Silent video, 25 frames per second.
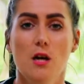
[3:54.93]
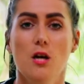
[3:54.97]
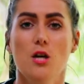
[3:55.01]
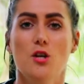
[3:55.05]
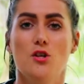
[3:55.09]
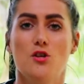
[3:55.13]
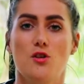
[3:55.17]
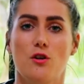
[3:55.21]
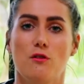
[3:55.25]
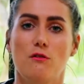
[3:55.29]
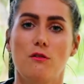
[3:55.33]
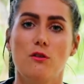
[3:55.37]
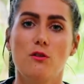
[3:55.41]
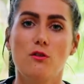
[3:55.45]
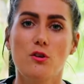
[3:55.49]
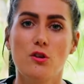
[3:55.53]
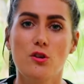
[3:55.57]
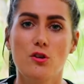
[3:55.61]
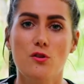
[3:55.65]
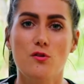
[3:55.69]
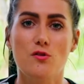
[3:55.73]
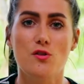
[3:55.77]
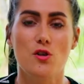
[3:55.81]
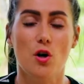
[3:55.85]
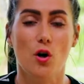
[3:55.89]
So you can
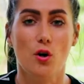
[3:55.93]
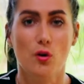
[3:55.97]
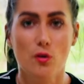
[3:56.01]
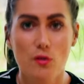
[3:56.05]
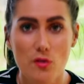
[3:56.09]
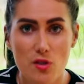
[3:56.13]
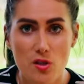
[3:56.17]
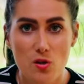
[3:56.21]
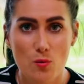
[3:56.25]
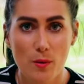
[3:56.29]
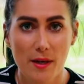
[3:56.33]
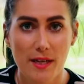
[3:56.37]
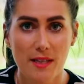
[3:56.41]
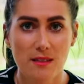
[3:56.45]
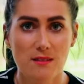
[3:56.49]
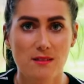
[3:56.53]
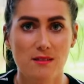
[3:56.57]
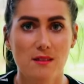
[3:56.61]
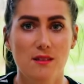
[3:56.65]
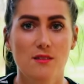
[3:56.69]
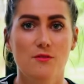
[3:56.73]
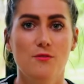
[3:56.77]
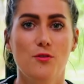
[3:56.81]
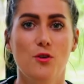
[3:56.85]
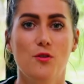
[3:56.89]
use Hootsuite
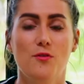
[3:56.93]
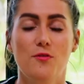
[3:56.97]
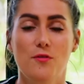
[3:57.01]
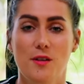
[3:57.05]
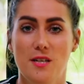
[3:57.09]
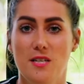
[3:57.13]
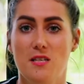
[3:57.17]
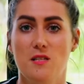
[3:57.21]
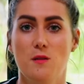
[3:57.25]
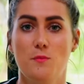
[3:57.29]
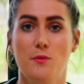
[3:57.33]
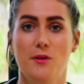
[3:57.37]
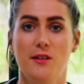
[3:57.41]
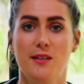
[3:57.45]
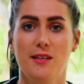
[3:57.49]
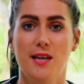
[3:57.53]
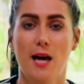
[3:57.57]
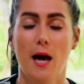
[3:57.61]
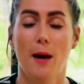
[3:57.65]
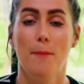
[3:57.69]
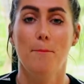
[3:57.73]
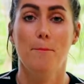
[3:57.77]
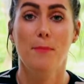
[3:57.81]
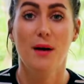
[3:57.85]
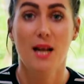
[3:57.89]
for Facebook
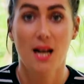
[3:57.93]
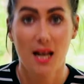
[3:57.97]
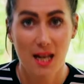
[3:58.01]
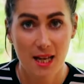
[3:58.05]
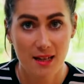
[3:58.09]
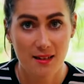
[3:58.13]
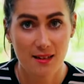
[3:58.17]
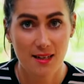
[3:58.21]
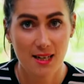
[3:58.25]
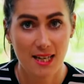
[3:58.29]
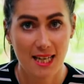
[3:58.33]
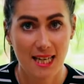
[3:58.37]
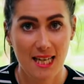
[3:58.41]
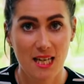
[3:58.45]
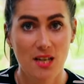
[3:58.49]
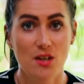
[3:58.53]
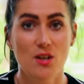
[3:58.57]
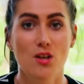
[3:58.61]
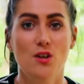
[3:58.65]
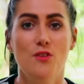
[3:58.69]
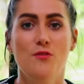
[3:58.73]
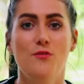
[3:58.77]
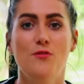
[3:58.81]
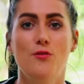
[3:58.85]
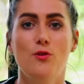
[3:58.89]
and Planoly
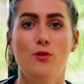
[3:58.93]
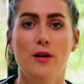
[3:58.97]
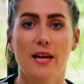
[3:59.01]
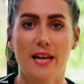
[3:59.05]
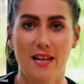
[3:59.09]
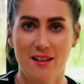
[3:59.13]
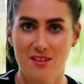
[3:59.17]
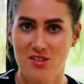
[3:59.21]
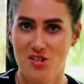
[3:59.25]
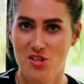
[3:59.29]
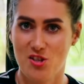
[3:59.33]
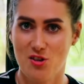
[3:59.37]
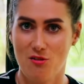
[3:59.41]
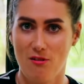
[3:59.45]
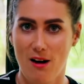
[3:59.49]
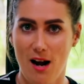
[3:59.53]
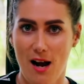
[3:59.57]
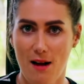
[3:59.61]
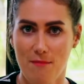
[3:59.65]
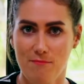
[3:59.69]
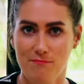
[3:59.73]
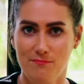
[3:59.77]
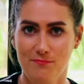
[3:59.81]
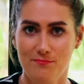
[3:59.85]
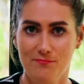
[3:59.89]
for
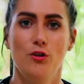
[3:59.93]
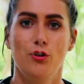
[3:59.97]
Instagram.